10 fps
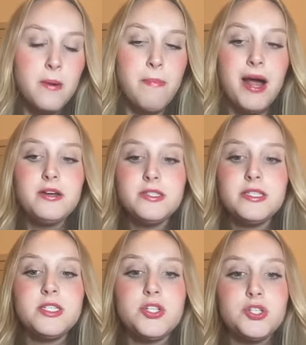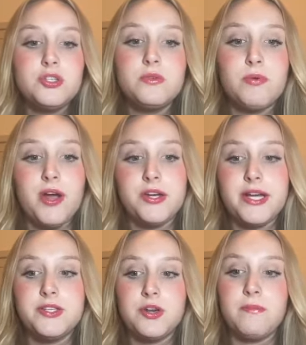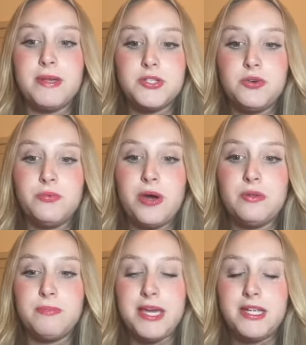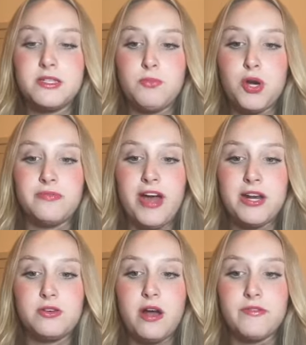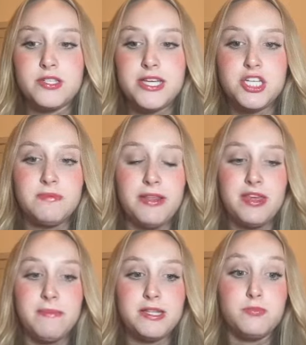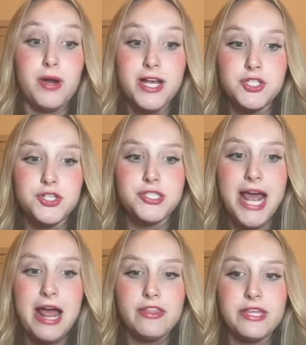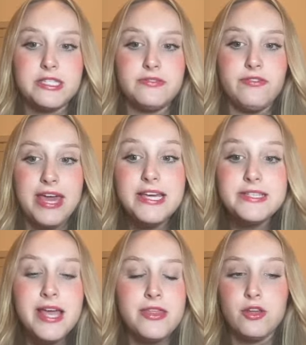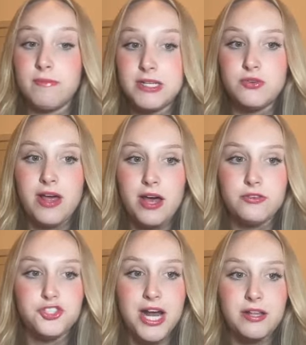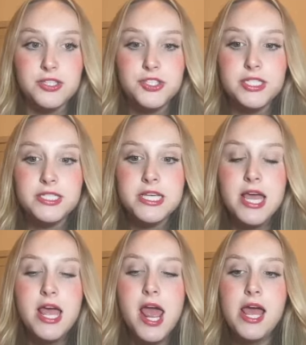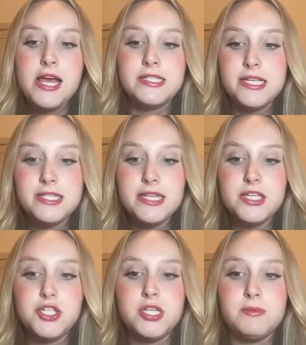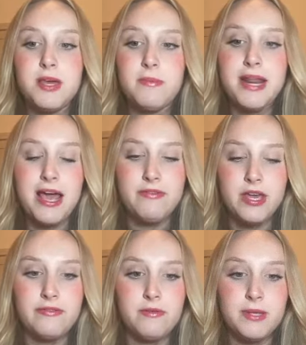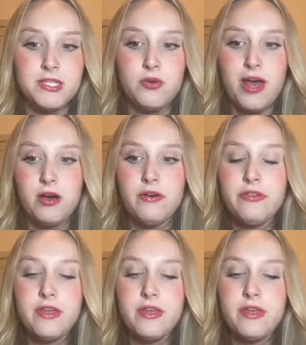Biles' decision to prioritize her mental well-being sparked vital conversations about the immense pressures athletes face and their mental health challenges. Since then, she has become an advocate for mental health.